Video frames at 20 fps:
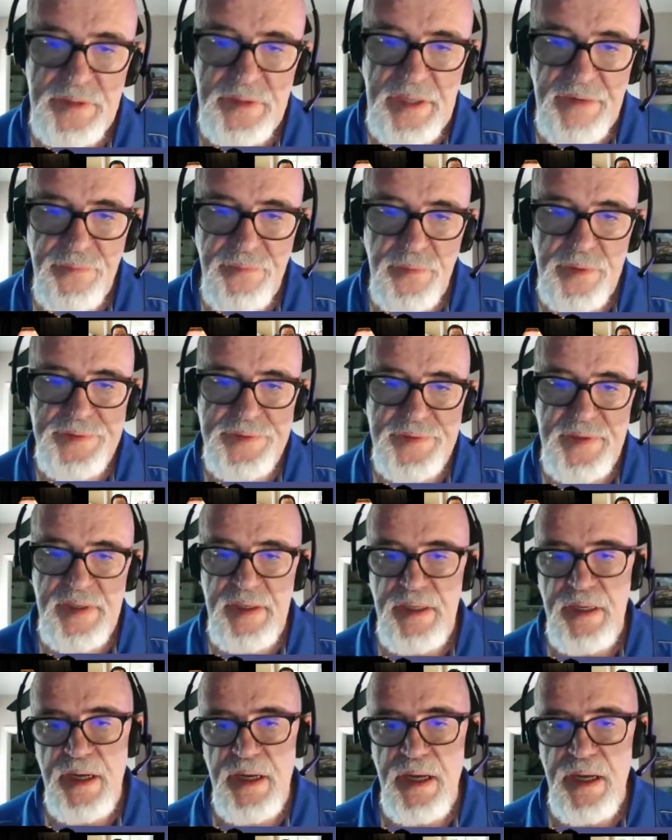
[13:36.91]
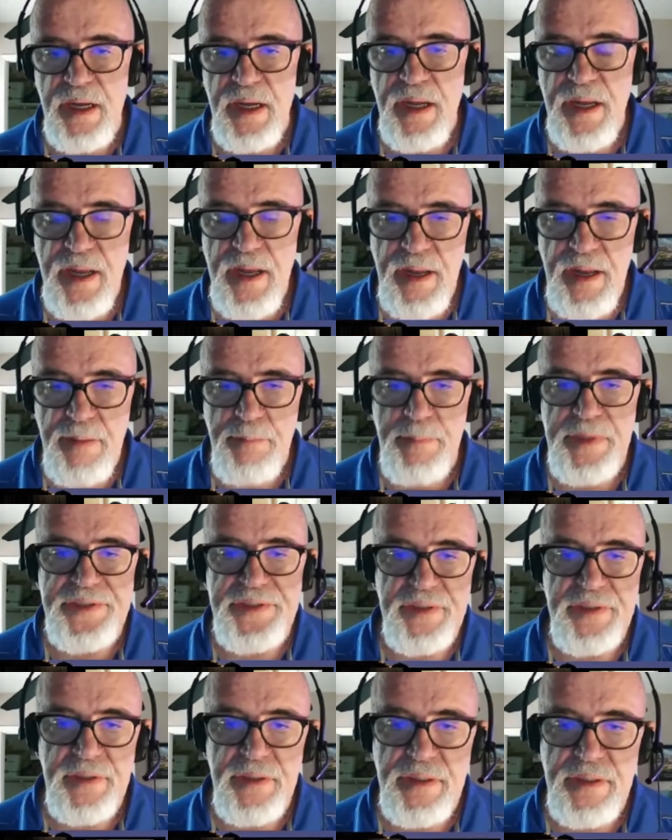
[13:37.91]
Jeff was the
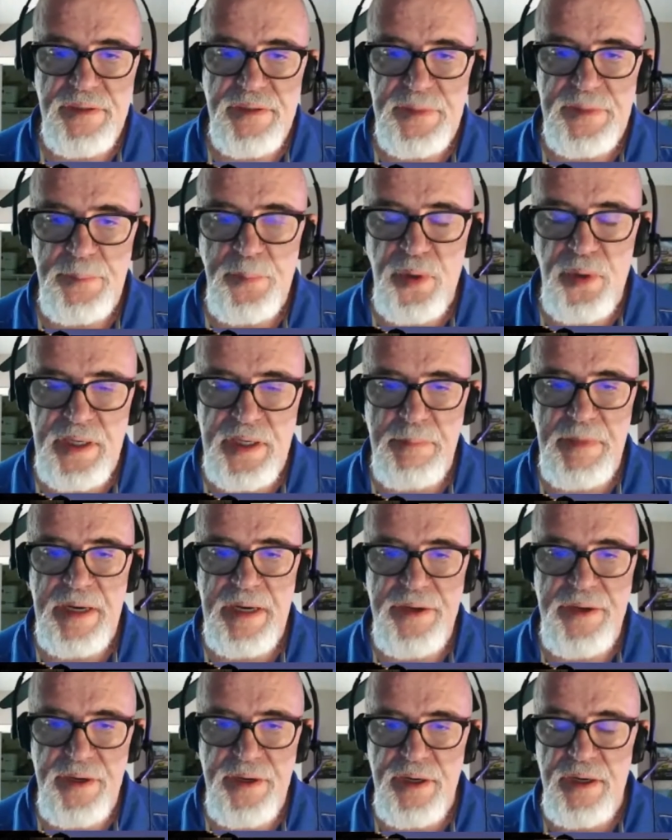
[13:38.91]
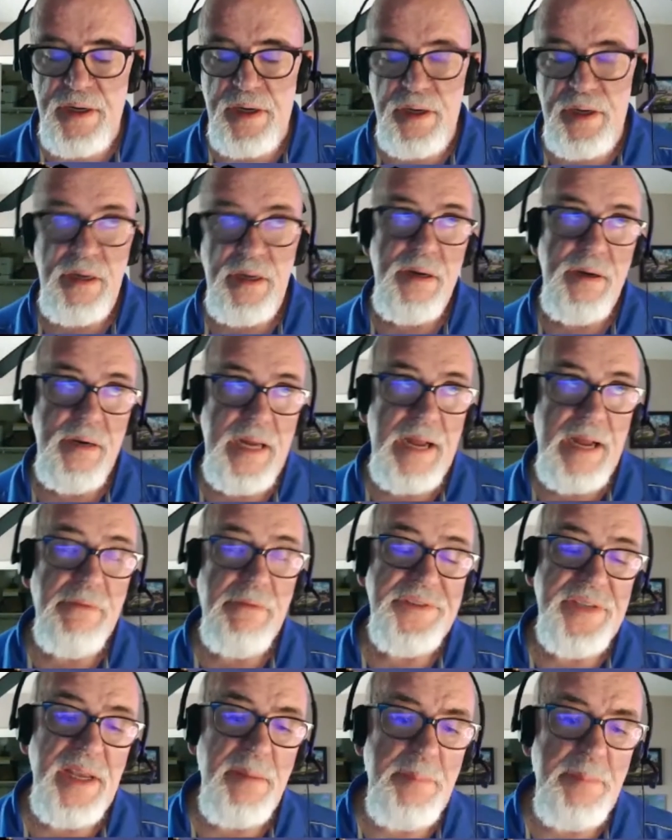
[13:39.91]
mission support commander, or I
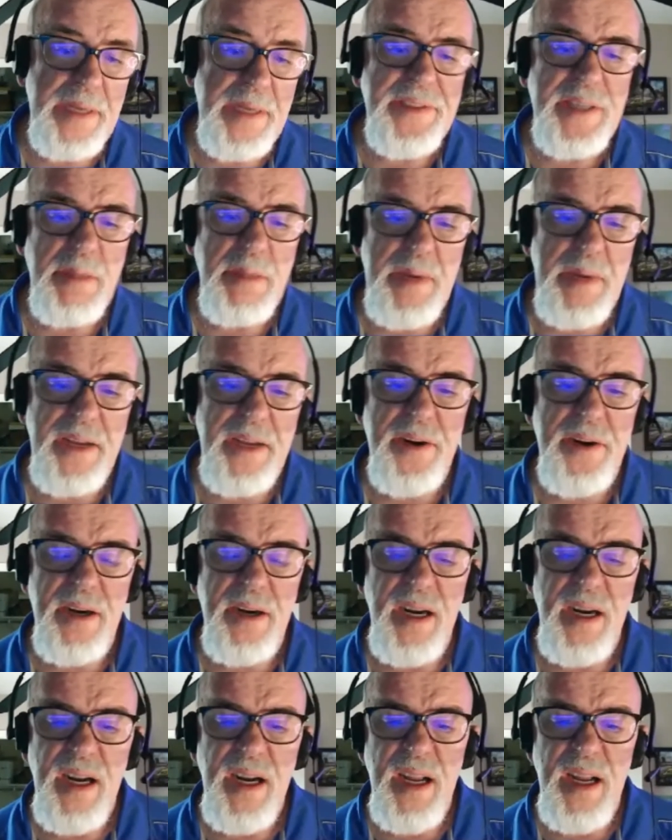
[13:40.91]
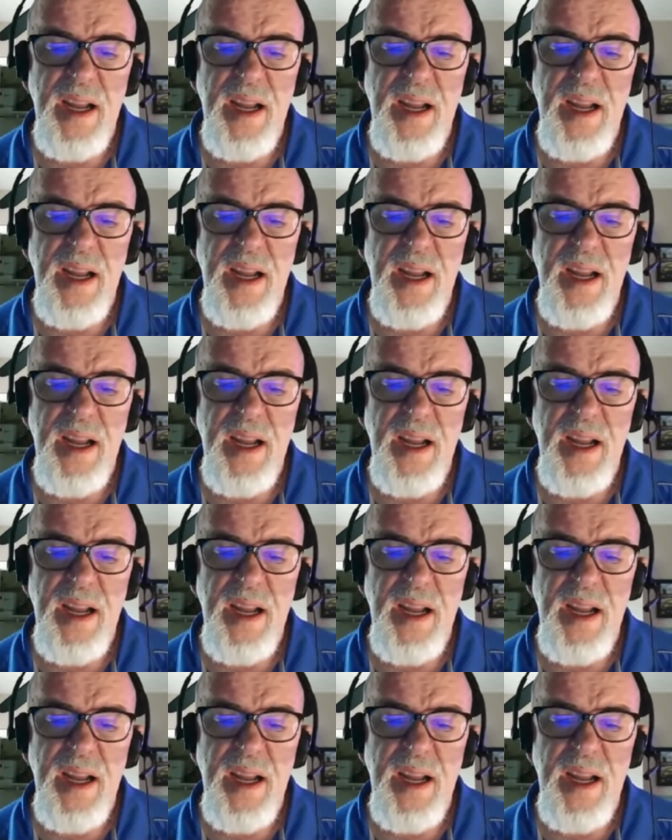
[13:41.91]
would say base commander.